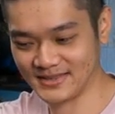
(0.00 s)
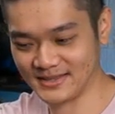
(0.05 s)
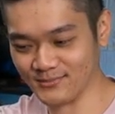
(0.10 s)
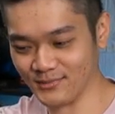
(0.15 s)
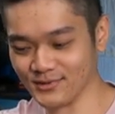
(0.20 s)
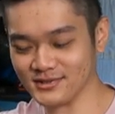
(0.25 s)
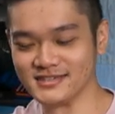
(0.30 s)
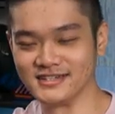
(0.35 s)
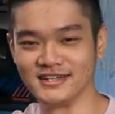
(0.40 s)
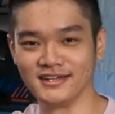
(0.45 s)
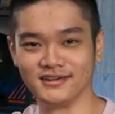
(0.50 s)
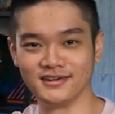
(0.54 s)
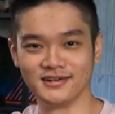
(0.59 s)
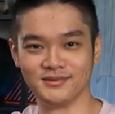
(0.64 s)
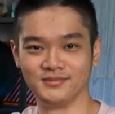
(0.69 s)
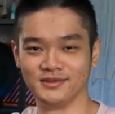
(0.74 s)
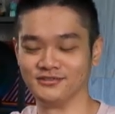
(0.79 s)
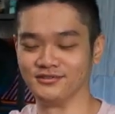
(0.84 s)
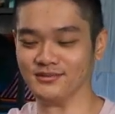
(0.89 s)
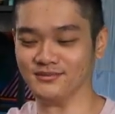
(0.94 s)
mostly gonna
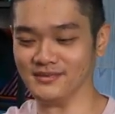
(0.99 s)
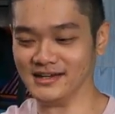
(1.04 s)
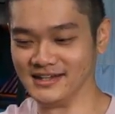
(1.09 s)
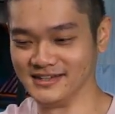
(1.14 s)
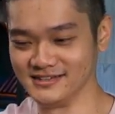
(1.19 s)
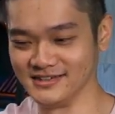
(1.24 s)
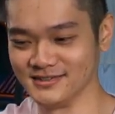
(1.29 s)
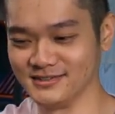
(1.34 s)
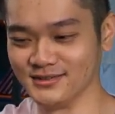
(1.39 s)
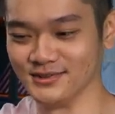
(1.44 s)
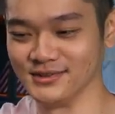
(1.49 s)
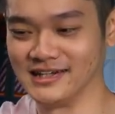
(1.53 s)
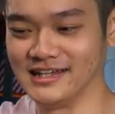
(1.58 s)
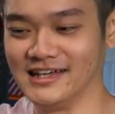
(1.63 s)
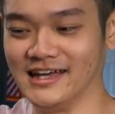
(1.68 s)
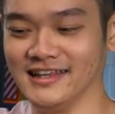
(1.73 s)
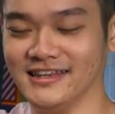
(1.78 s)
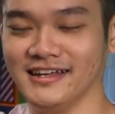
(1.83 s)
be for Malaysians only, I